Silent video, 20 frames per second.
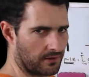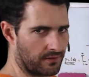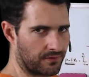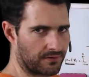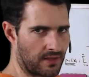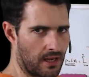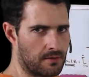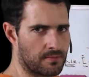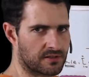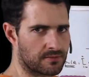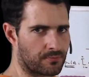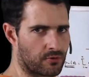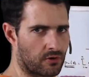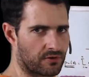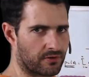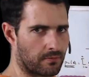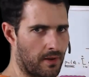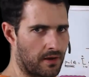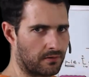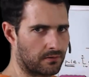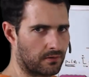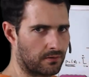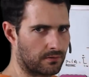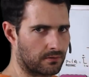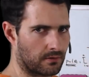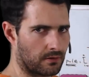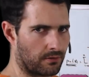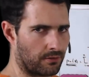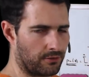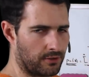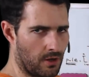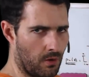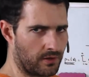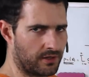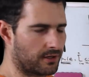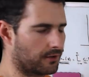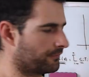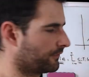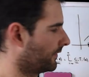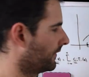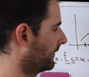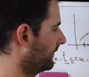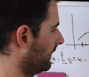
the same as approximators. The only difference